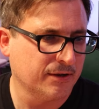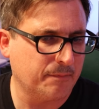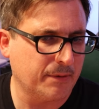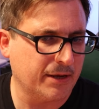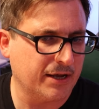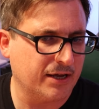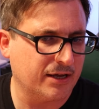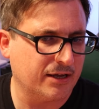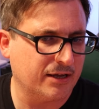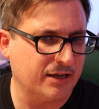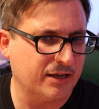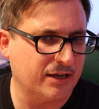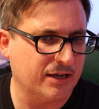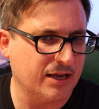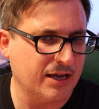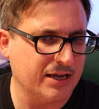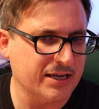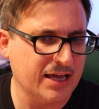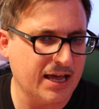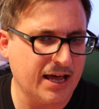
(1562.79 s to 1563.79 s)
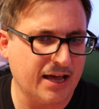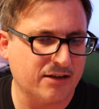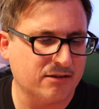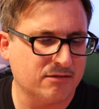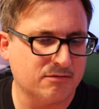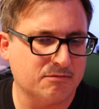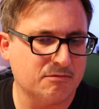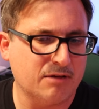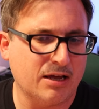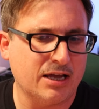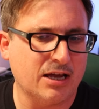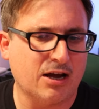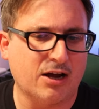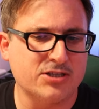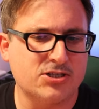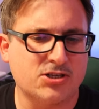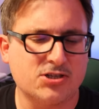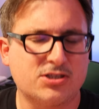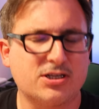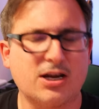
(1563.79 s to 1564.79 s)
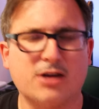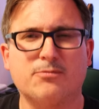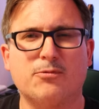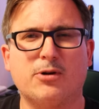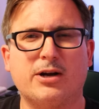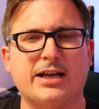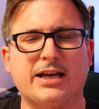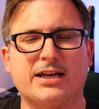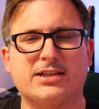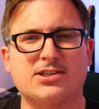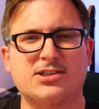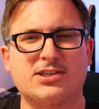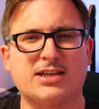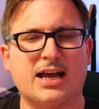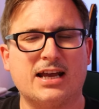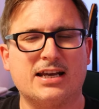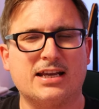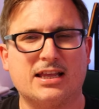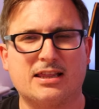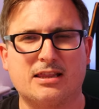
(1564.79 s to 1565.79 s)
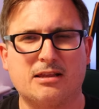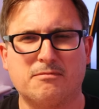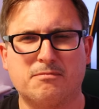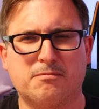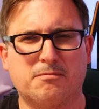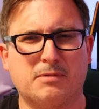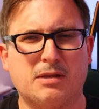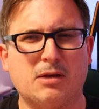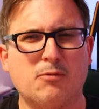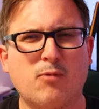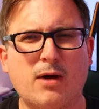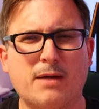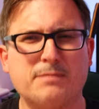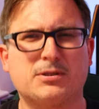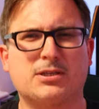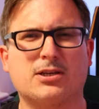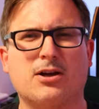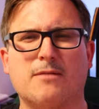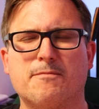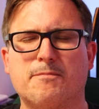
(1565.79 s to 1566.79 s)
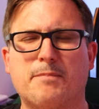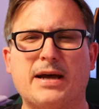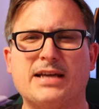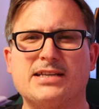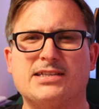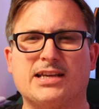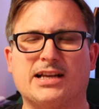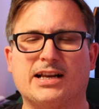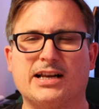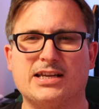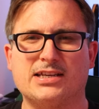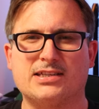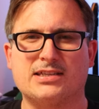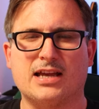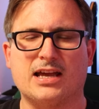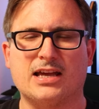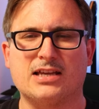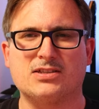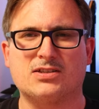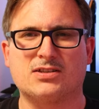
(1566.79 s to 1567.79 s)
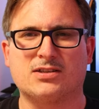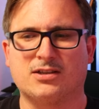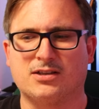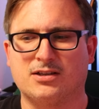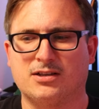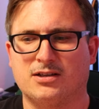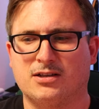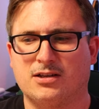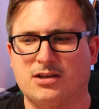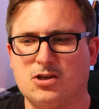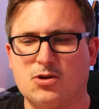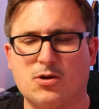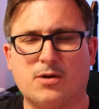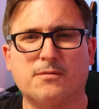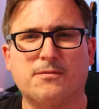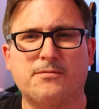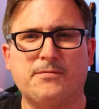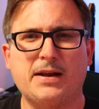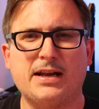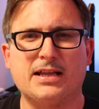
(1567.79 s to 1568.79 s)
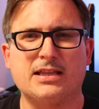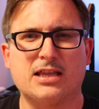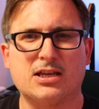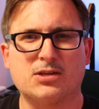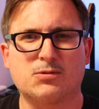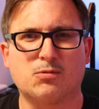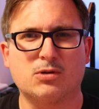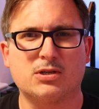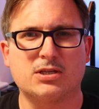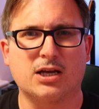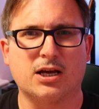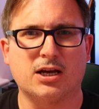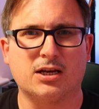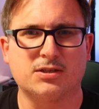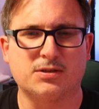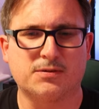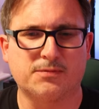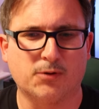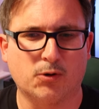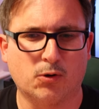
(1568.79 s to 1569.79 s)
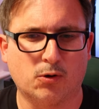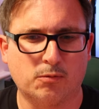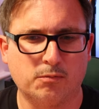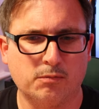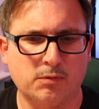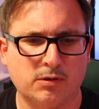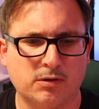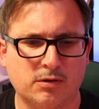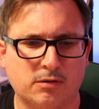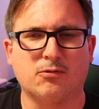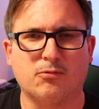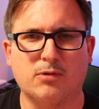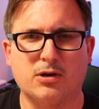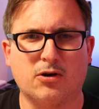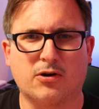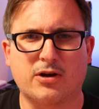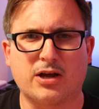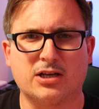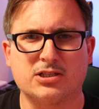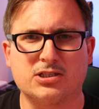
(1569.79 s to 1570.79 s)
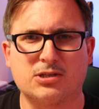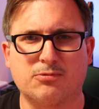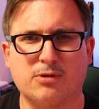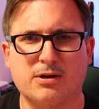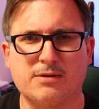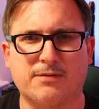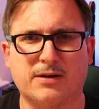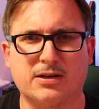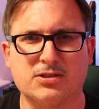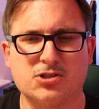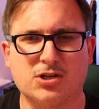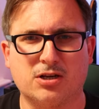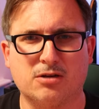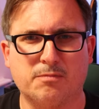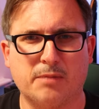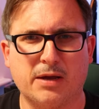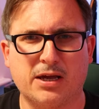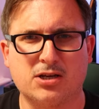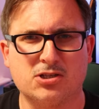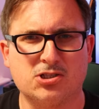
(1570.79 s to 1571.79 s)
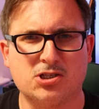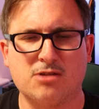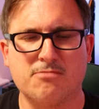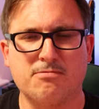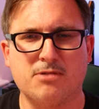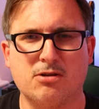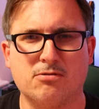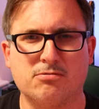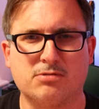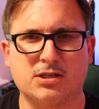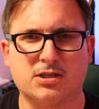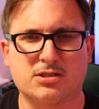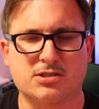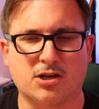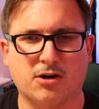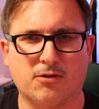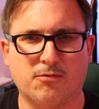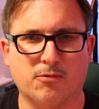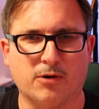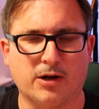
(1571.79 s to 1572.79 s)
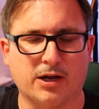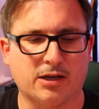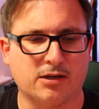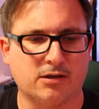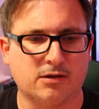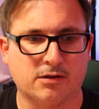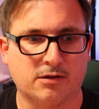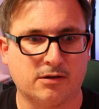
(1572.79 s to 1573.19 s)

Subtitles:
But yeah, I just don't really understand it. The website basically says you can fill in this returns form. We're not going to refund you because you've used the software.